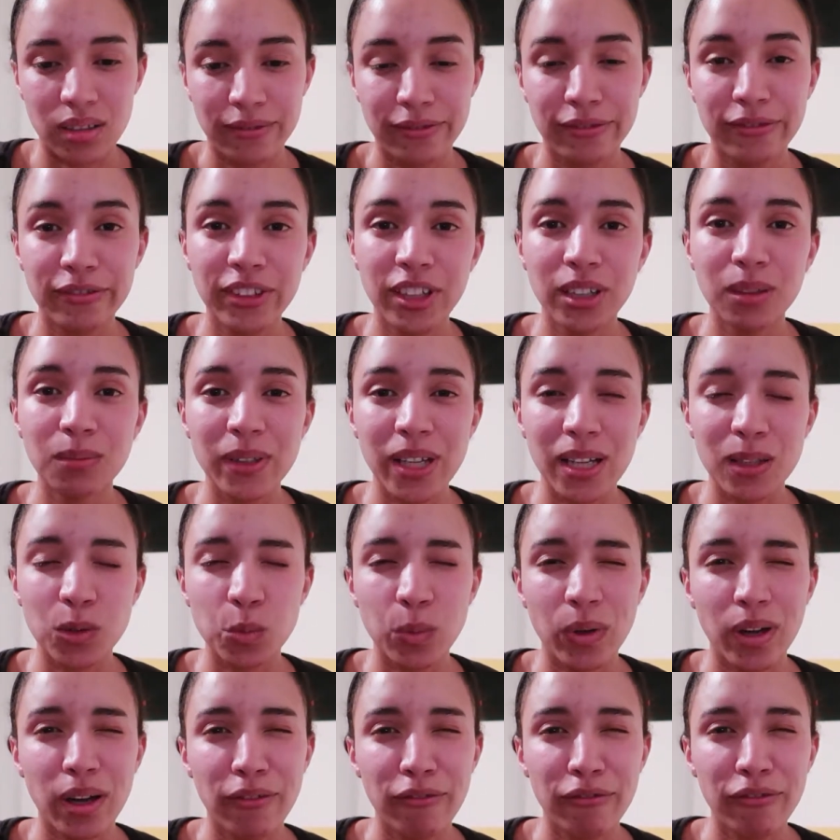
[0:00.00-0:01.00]
filmed
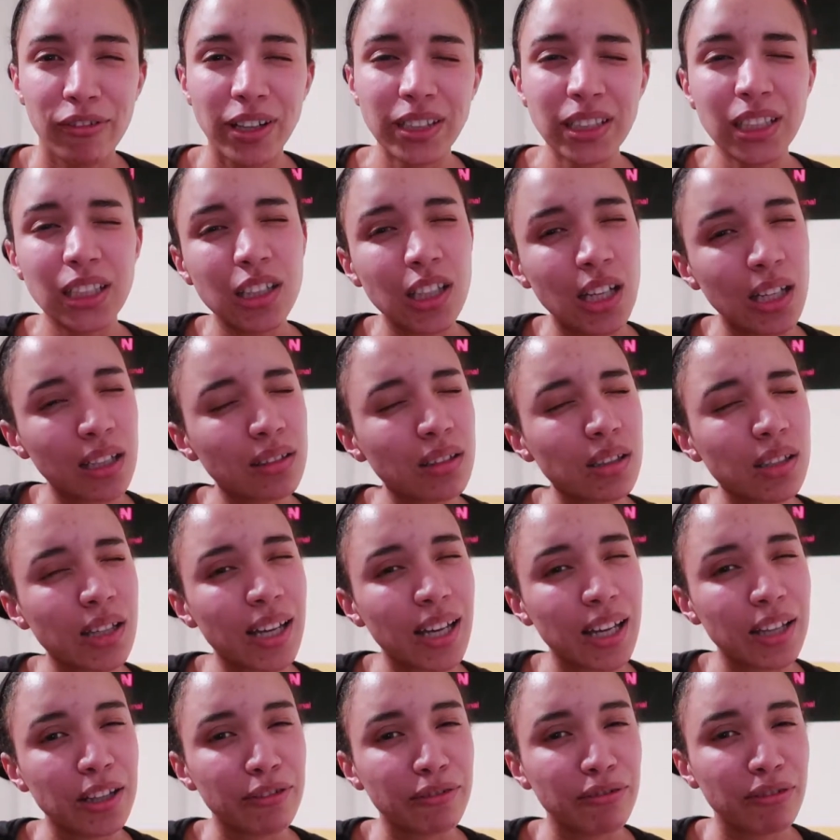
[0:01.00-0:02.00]
as well, I found it
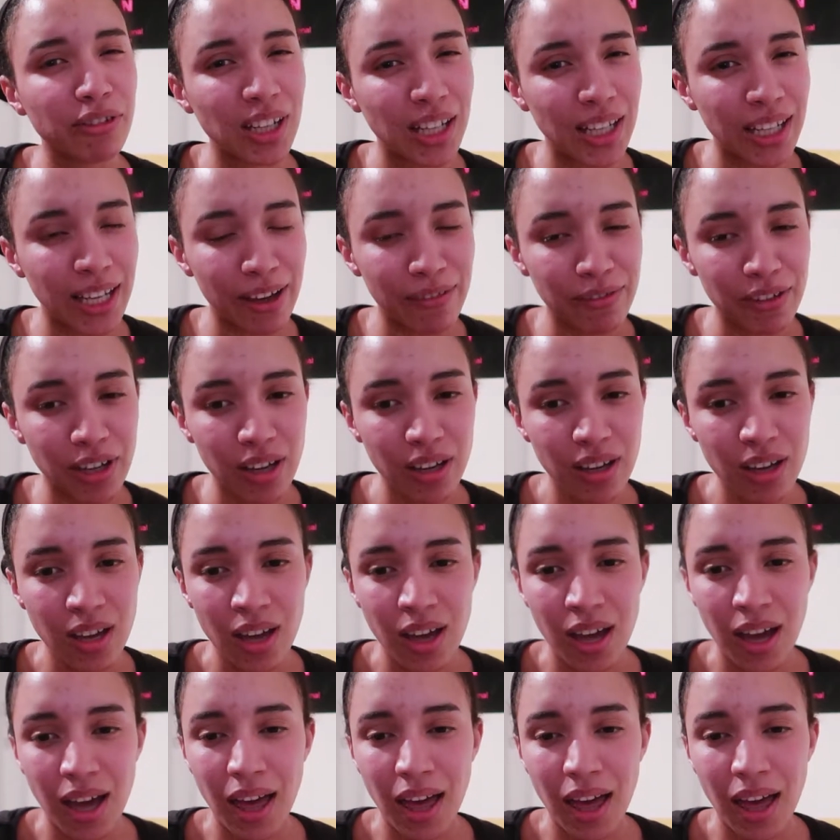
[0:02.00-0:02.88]
kind of clever